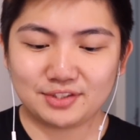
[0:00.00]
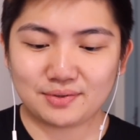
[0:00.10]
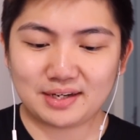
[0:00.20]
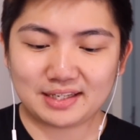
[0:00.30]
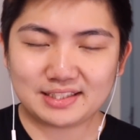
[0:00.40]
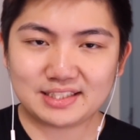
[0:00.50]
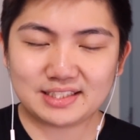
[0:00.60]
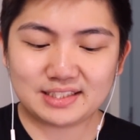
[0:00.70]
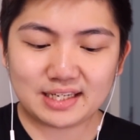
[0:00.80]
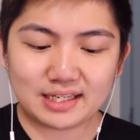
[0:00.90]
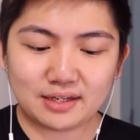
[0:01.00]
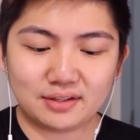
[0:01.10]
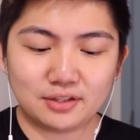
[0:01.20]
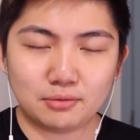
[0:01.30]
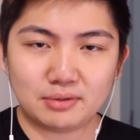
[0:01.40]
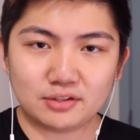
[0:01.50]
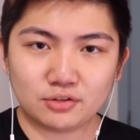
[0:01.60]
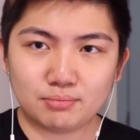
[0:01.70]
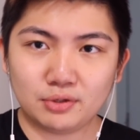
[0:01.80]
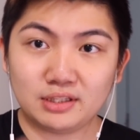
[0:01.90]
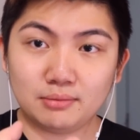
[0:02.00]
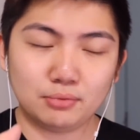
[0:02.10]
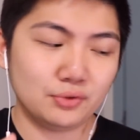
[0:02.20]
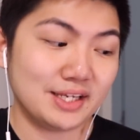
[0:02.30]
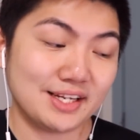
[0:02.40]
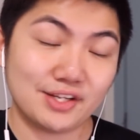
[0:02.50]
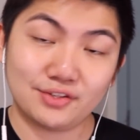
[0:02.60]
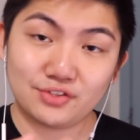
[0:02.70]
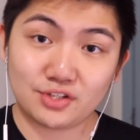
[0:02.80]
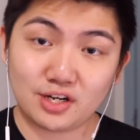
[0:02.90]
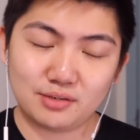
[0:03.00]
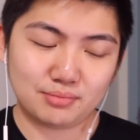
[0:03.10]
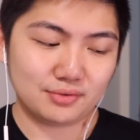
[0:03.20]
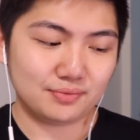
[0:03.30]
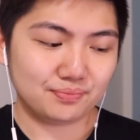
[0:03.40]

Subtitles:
so I can stick it out a little bit to put the Blue Yeti on top